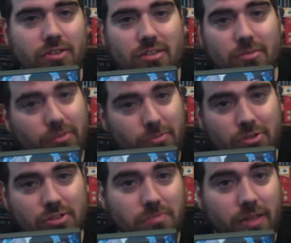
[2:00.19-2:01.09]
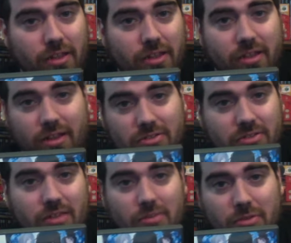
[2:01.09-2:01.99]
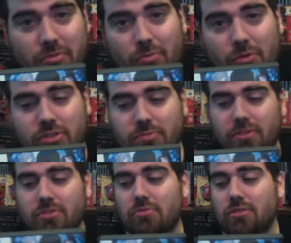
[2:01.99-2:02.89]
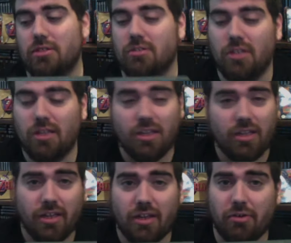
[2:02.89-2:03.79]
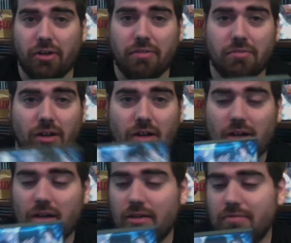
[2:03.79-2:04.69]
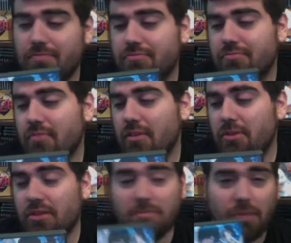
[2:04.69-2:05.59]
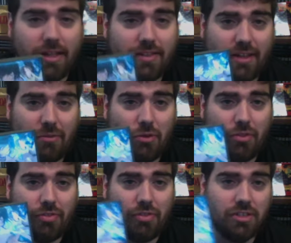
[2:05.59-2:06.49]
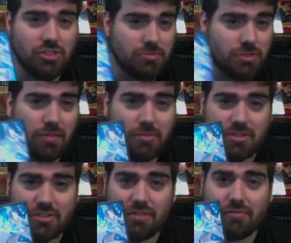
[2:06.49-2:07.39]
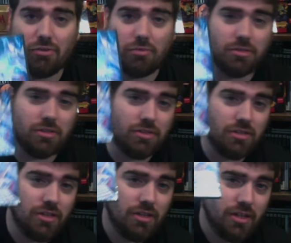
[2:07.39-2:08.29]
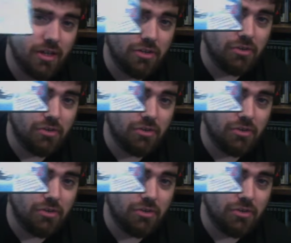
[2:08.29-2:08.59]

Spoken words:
some of them are just melee attackers and they have to be one space away. Anyway, but combine that with the Shin Megami Tensei formula, and you